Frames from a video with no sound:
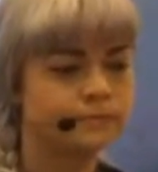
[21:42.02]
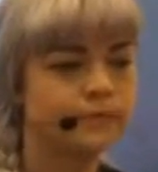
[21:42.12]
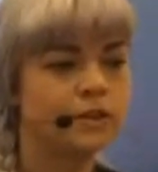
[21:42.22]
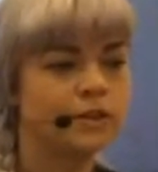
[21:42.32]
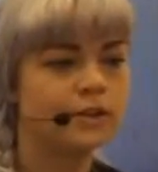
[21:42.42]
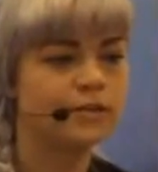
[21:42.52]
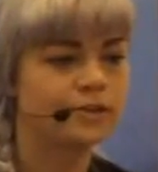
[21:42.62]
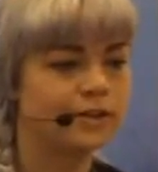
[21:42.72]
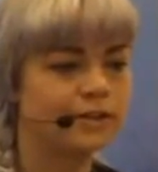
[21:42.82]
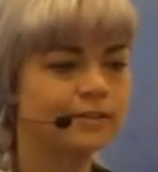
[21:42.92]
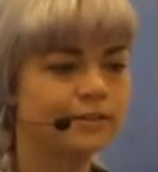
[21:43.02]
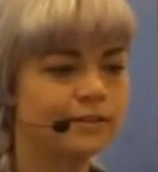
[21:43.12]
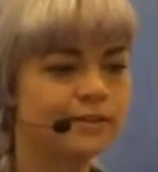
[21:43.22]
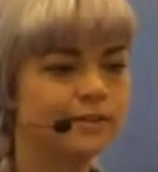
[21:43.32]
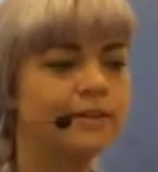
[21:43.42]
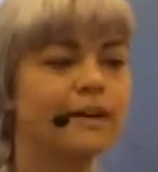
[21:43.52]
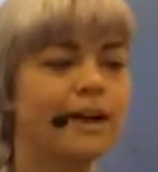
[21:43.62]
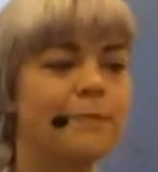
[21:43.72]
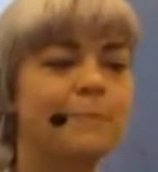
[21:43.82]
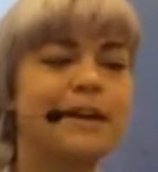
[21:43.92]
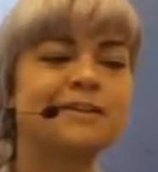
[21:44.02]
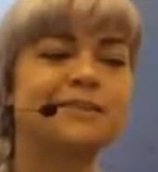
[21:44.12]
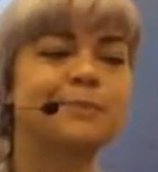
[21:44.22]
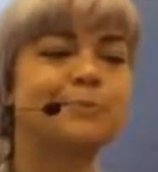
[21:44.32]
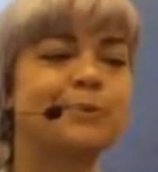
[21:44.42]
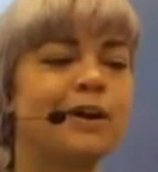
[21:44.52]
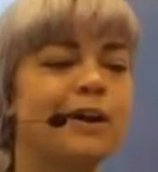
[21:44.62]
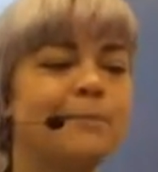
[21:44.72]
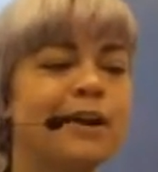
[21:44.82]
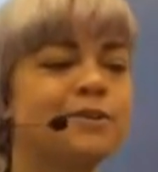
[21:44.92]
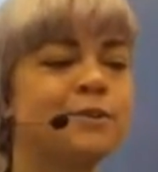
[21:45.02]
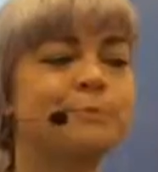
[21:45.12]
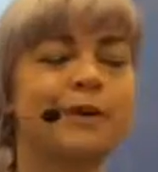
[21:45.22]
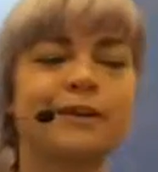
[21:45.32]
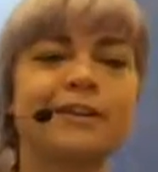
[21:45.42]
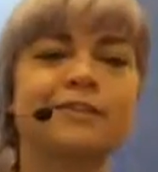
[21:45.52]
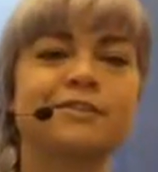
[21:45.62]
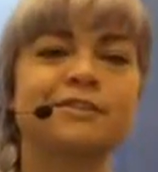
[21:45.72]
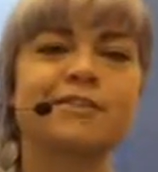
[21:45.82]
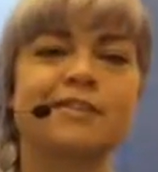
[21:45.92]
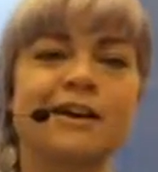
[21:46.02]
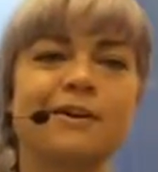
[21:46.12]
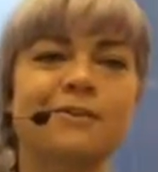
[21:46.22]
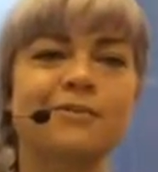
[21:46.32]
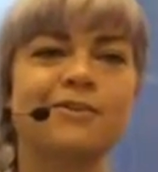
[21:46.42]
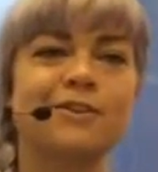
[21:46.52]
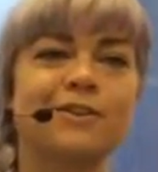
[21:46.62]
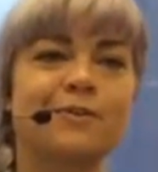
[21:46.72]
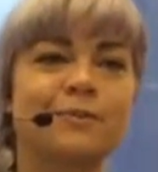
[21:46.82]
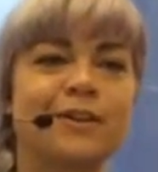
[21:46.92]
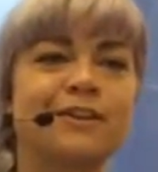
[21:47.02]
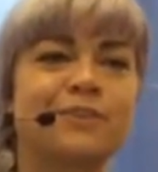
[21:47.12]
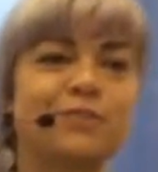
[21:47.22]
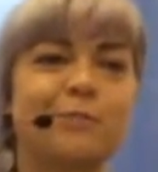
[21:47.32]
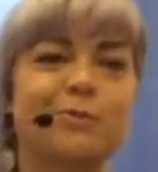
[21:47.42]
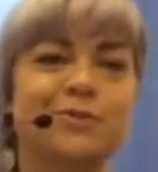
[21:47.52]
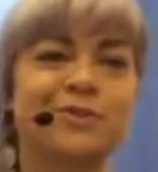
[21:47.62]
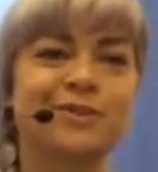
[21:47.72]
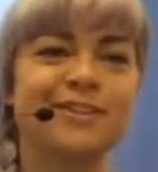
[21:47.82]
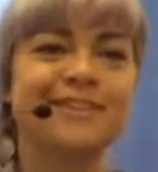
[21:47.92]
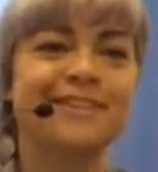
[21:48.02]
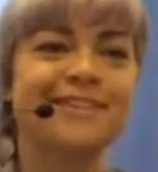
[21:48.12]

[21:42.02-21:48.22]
that's right. I baked a bug into the sound so that we can troubleshoot it.